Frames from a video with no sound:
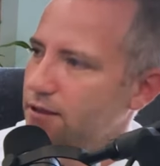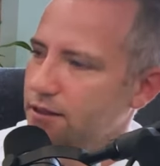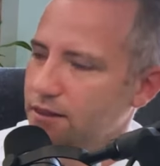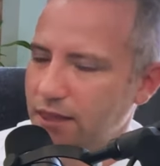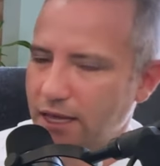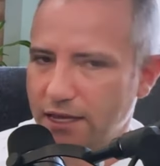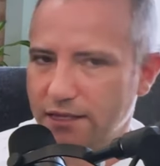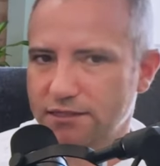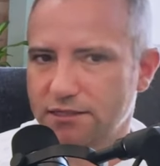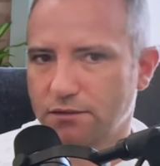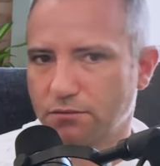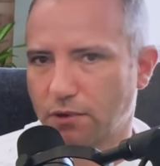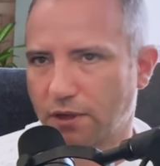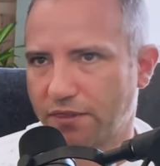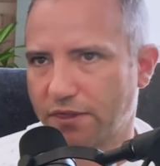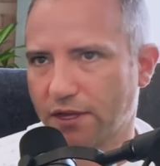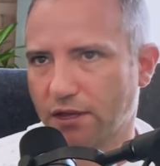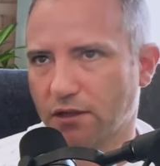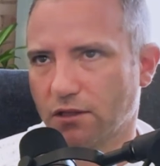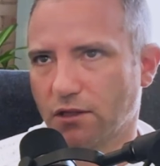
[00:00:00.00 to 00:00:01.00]
That's, I
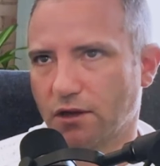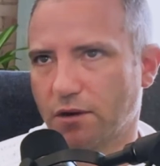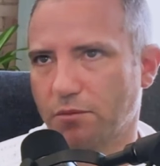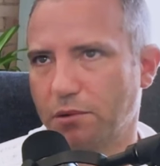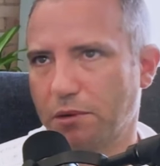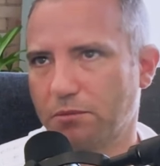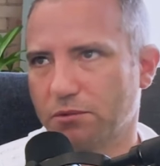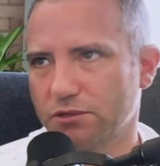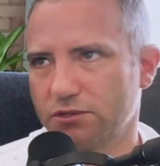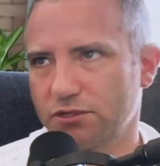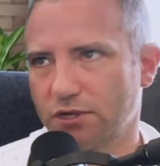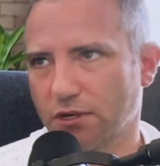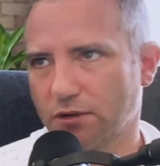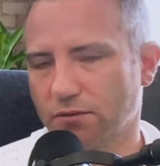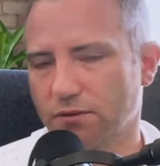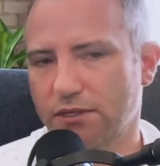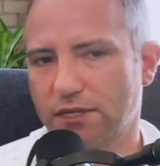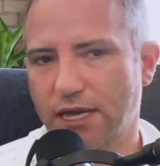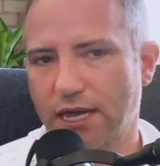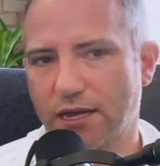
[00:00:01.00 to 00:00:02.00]
think a lot of people struggle
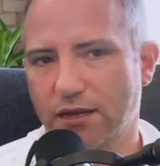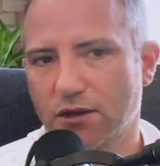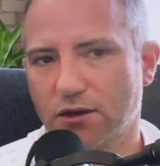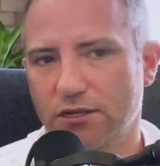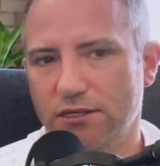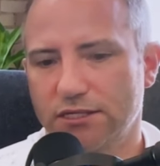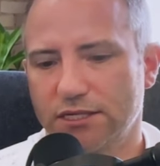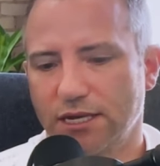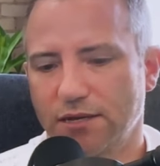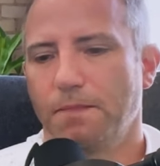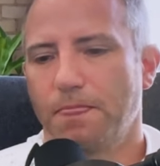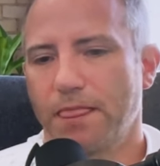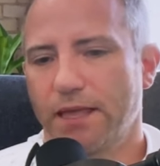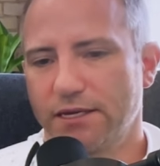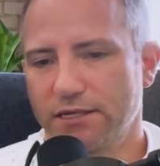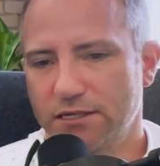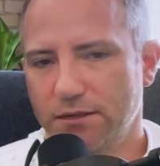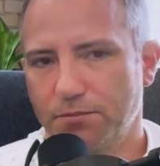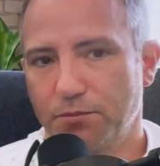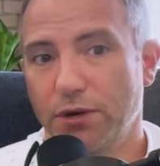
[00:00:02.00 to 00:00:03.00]
with that concept.
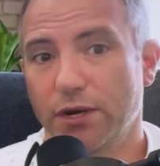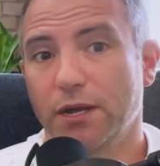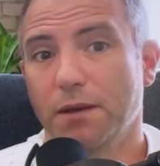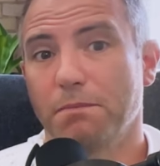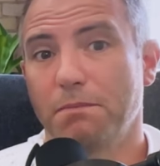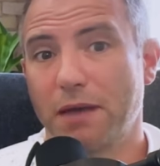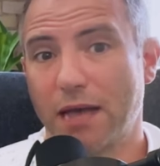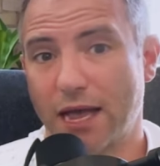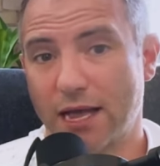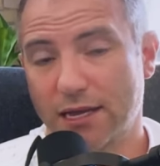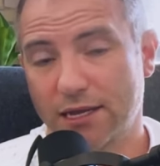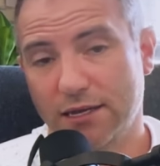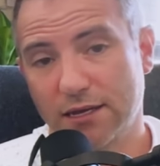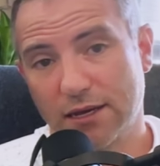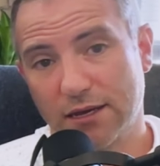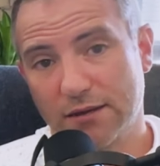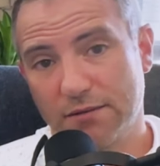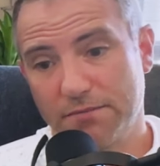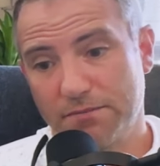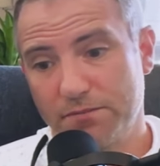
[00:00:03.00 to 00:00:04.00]
And to bring it back
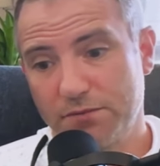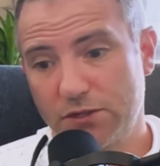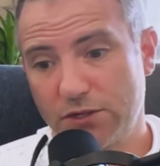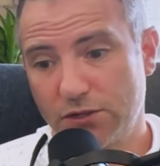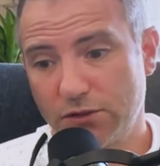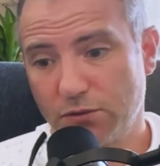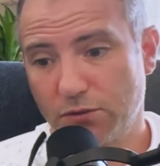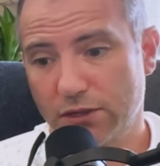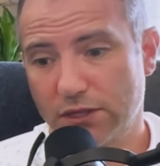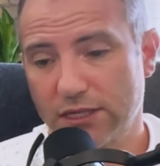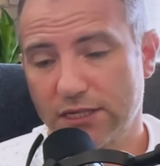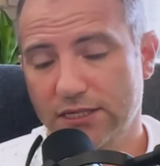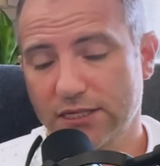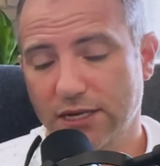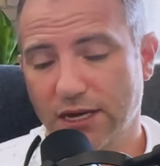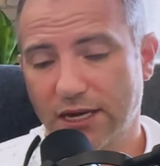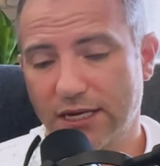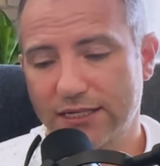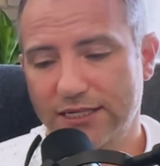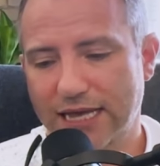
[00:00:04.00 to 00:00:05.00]
yeah. to what this
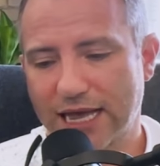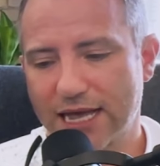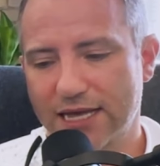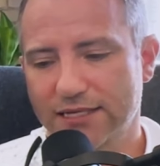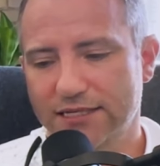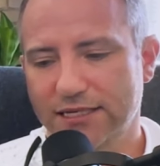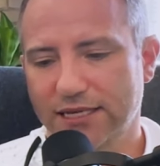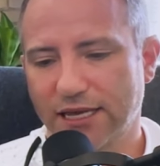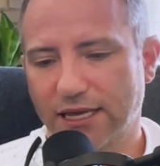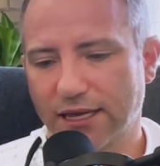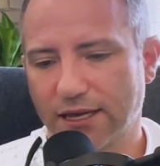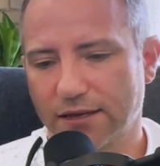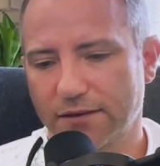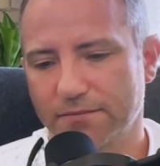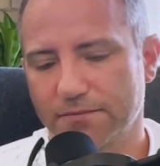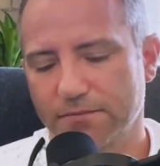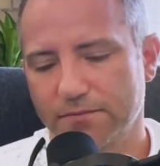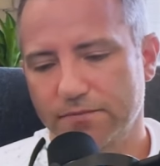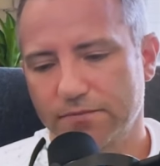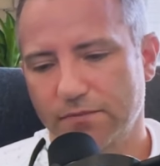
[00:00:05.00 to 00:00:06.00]
guy's asking,
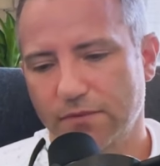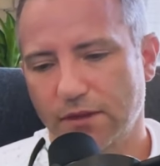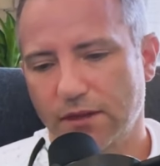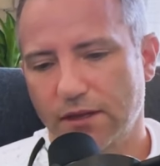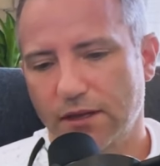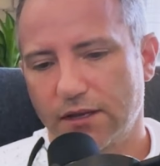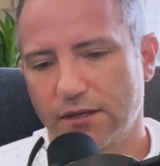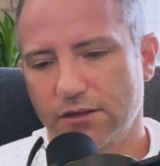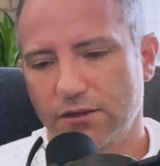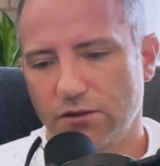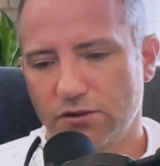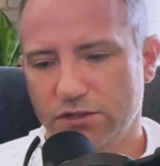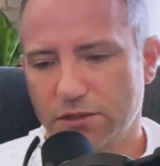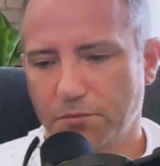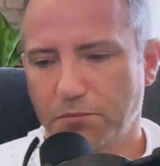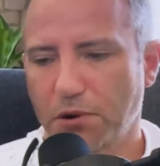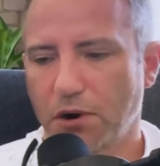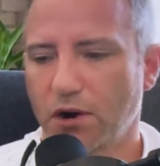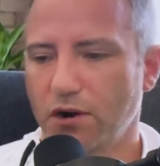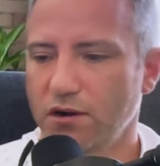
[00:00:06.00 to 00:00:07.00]
yeah. there's a
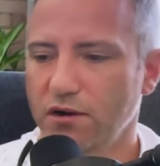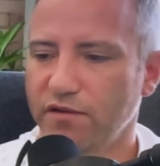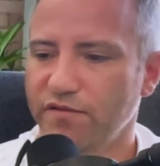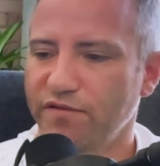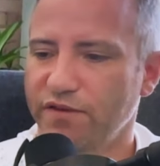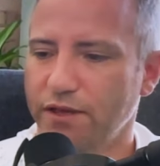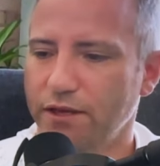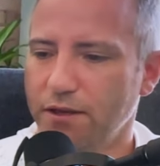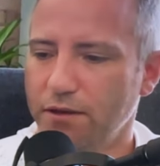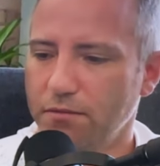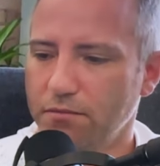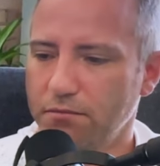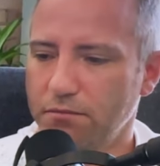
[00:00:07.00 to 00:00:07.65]
part of him